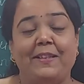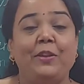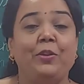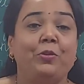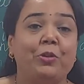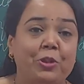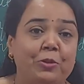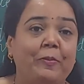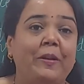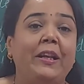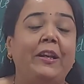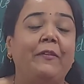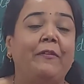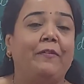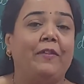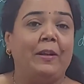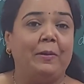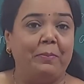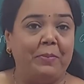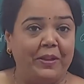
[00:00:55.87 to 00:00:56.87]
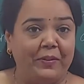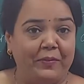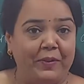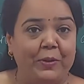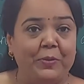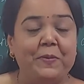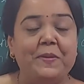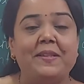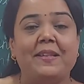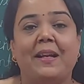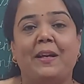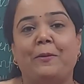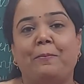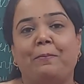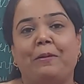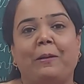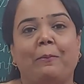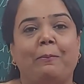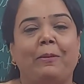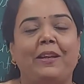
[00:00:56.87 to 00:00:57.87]
Usually film reviews are
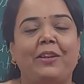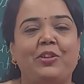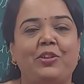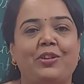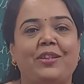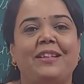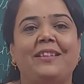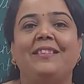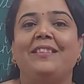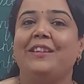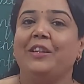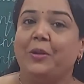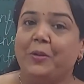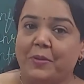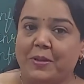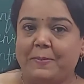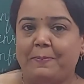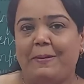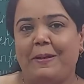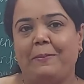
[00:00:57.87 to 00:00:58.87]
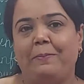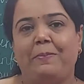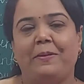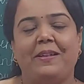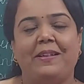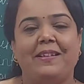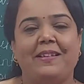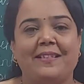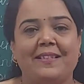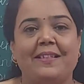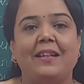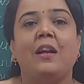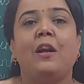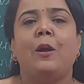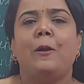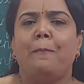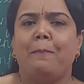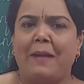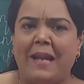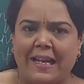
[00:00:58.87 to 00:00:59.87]
published in newspapers,
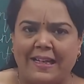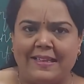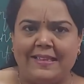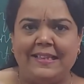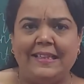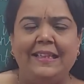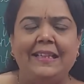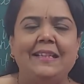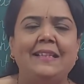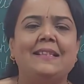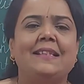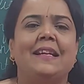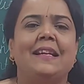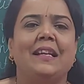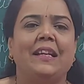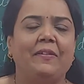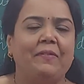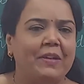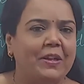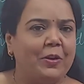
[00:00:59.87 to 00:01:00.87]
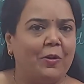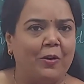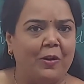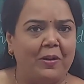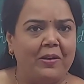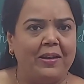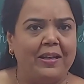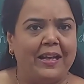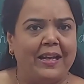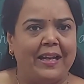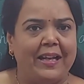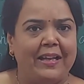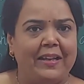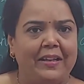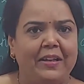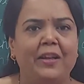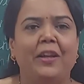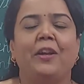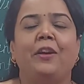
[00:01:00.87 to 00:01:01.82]
magazines, and even online.